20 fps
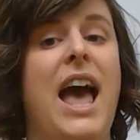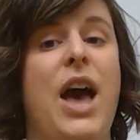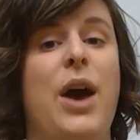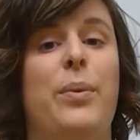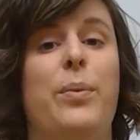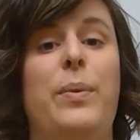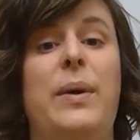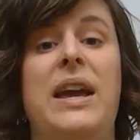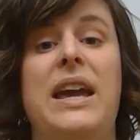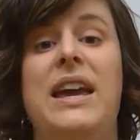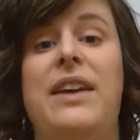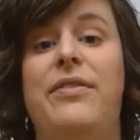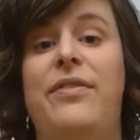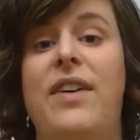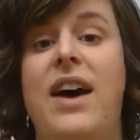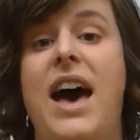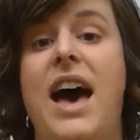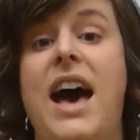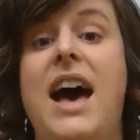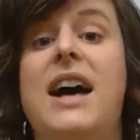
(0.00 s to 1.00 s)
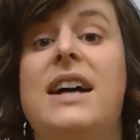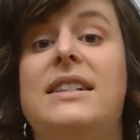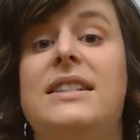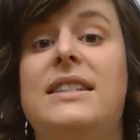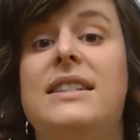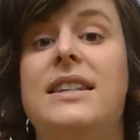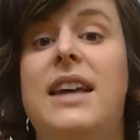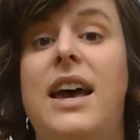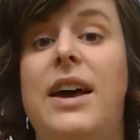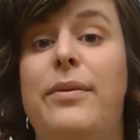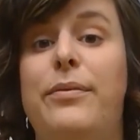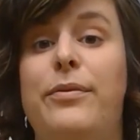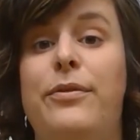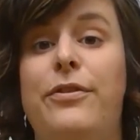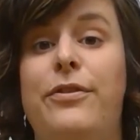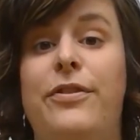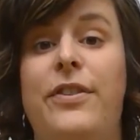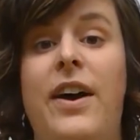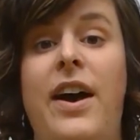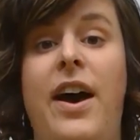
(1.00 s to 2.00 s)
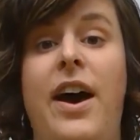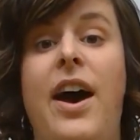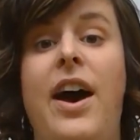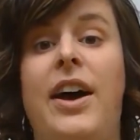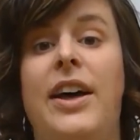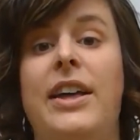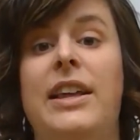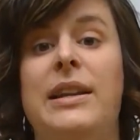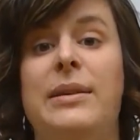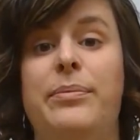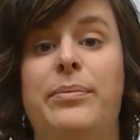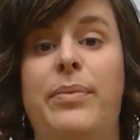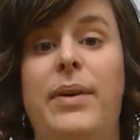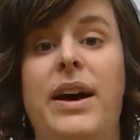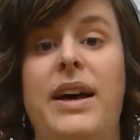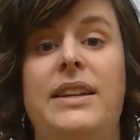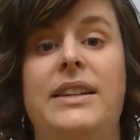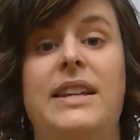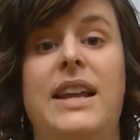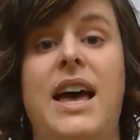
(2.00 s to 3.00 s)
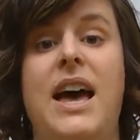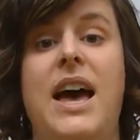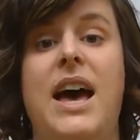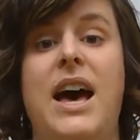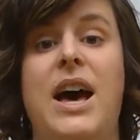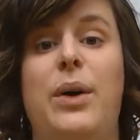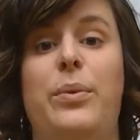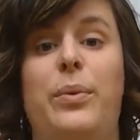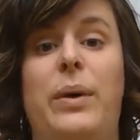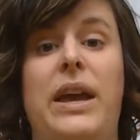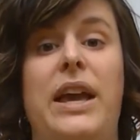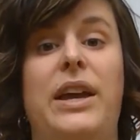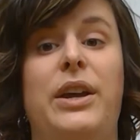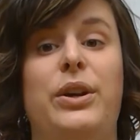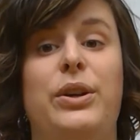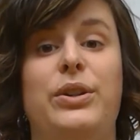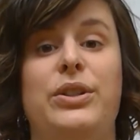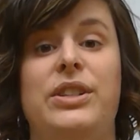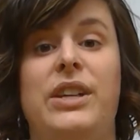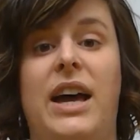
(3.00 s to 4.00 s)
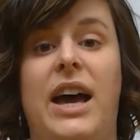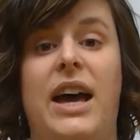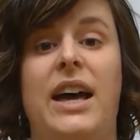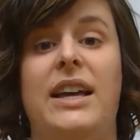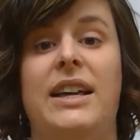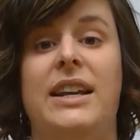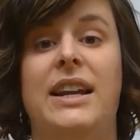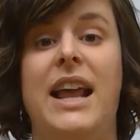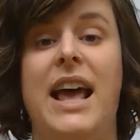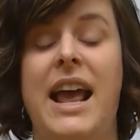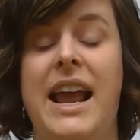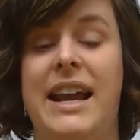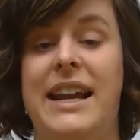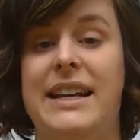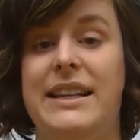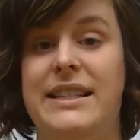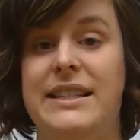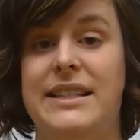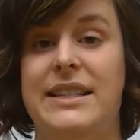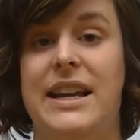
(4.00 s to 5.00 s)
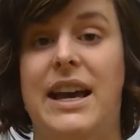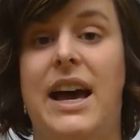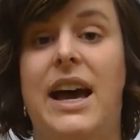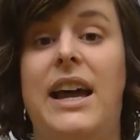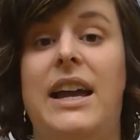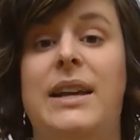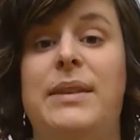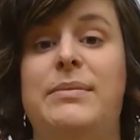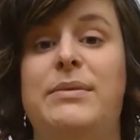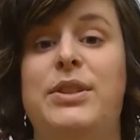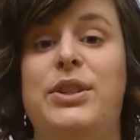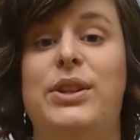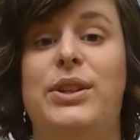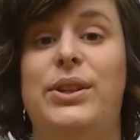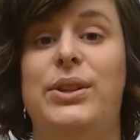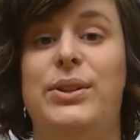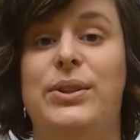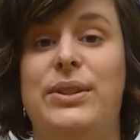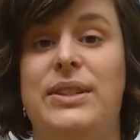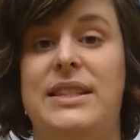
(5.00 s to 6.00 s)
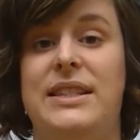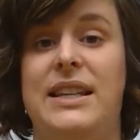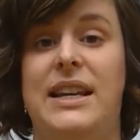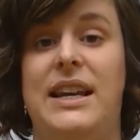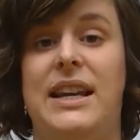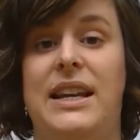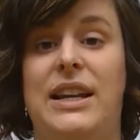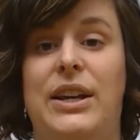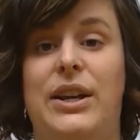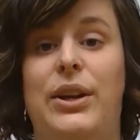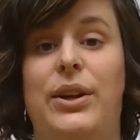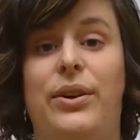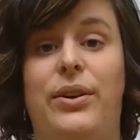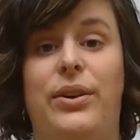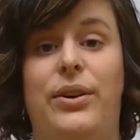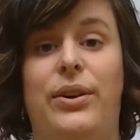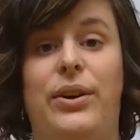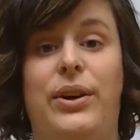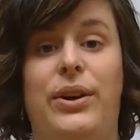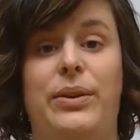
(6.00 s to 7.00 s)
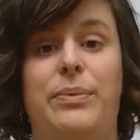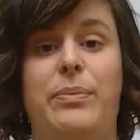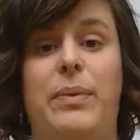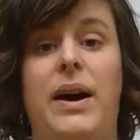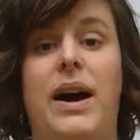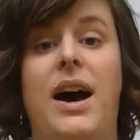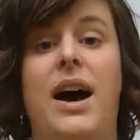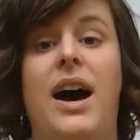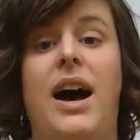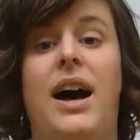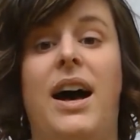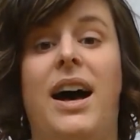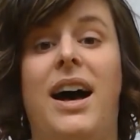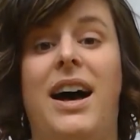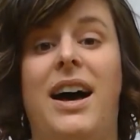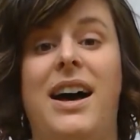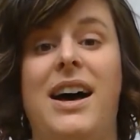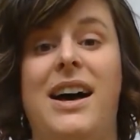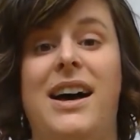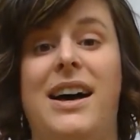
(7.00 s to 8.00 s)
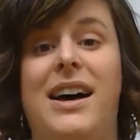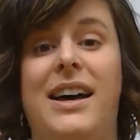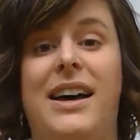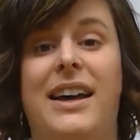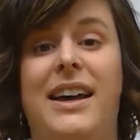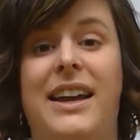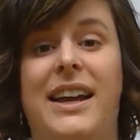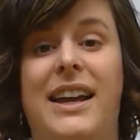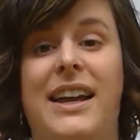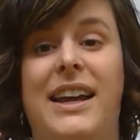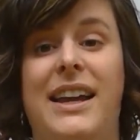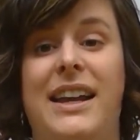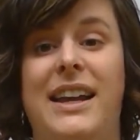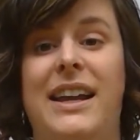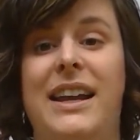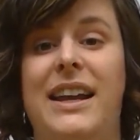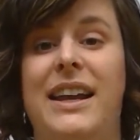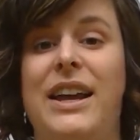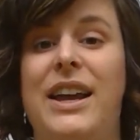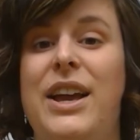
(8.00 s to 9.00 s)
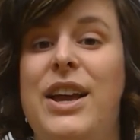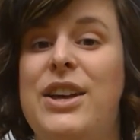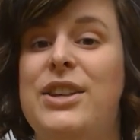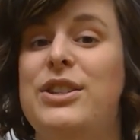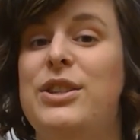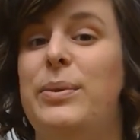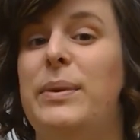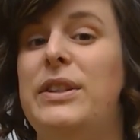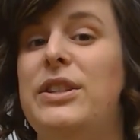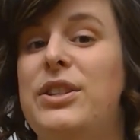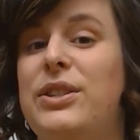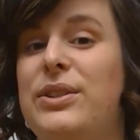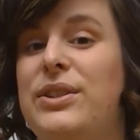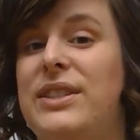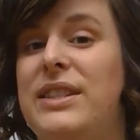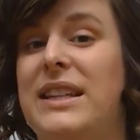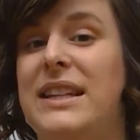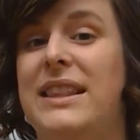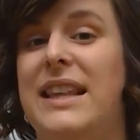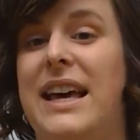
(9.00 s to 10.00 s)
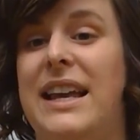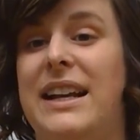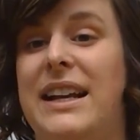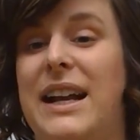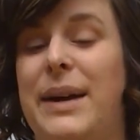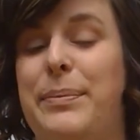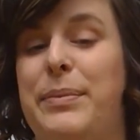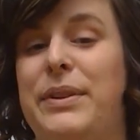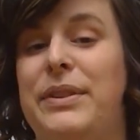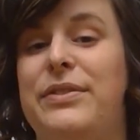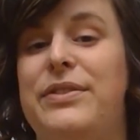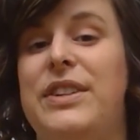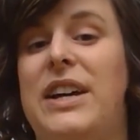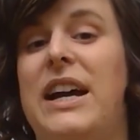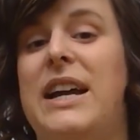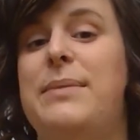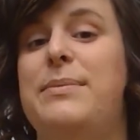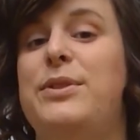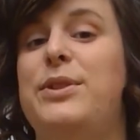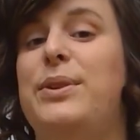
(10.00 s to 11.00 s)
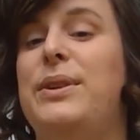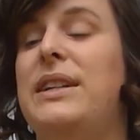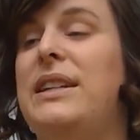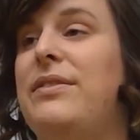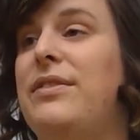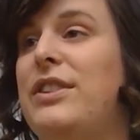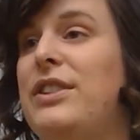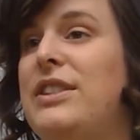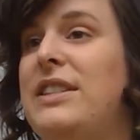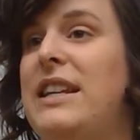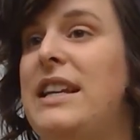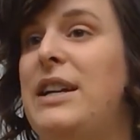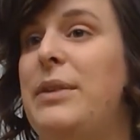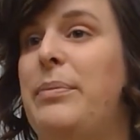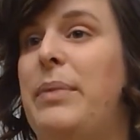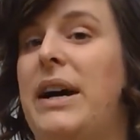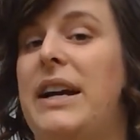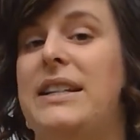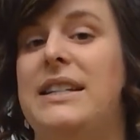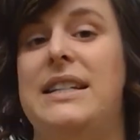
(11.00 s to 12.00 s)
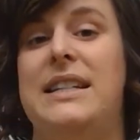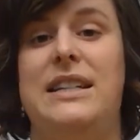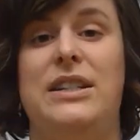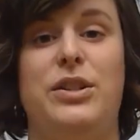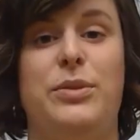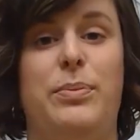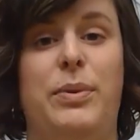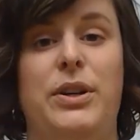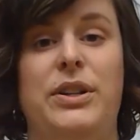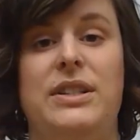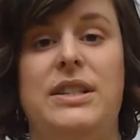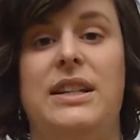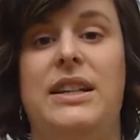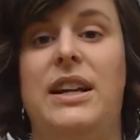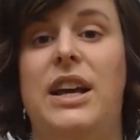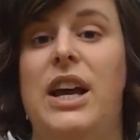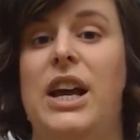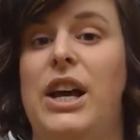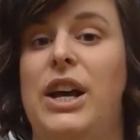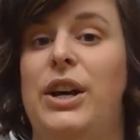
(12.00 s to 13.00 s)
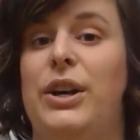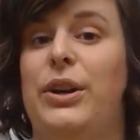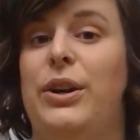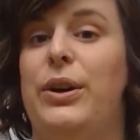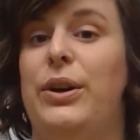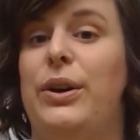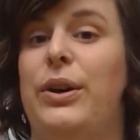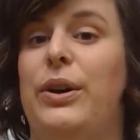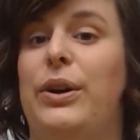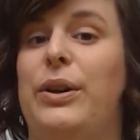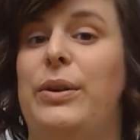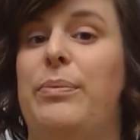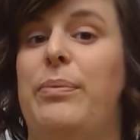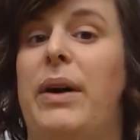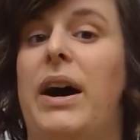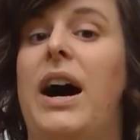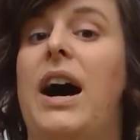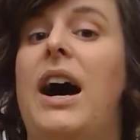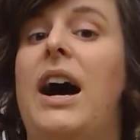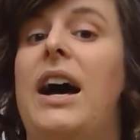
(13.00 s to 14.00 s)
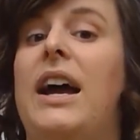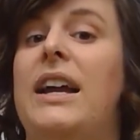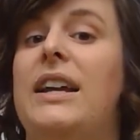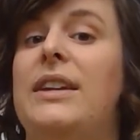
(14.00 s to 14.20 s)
We've had some fun, but now we're done. It's time to sing goodbye. So once you sing that a couple of times, you can even say goodbye to each person. Goodbye,